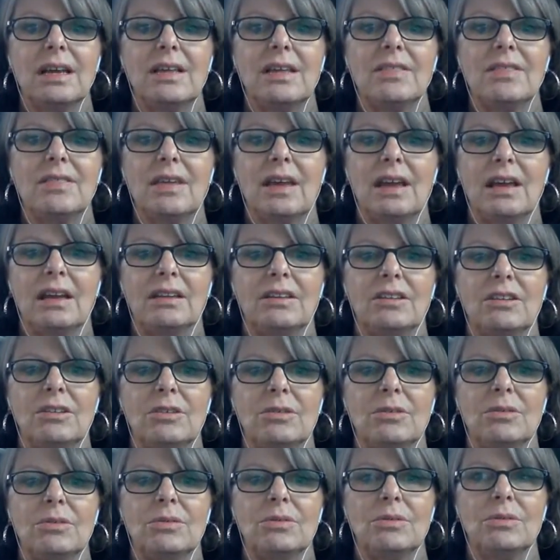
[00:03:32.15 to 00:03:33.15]
that
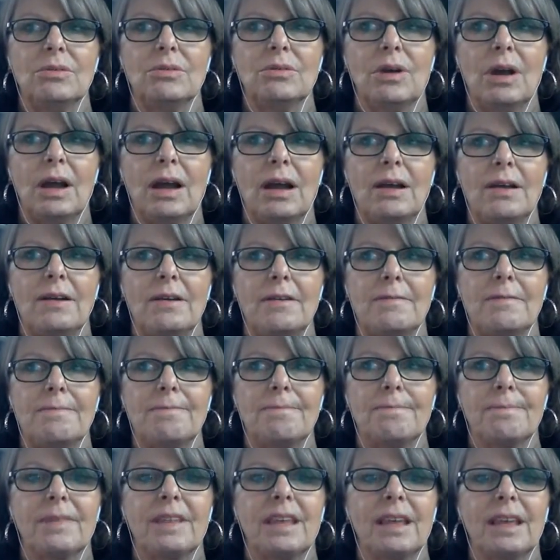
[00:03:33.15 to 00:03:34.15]
you
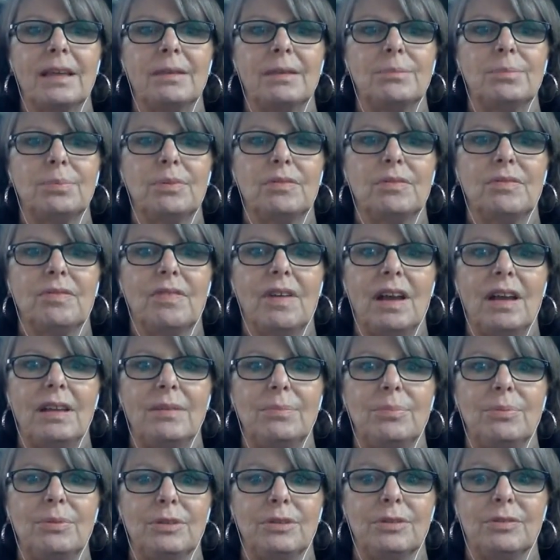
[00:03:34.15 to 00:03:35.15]
can provide
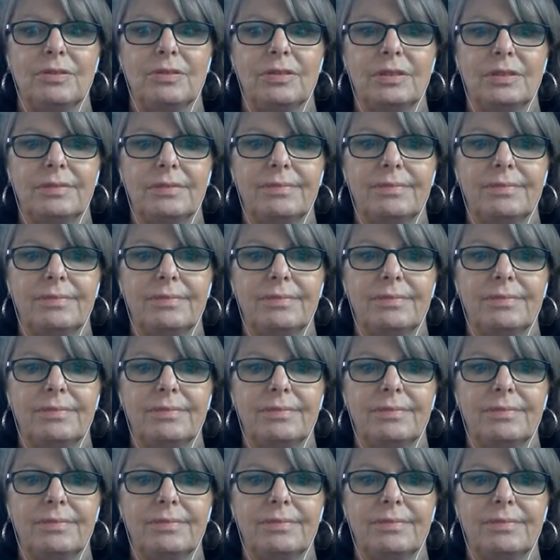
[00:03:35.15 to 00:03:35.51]
proof.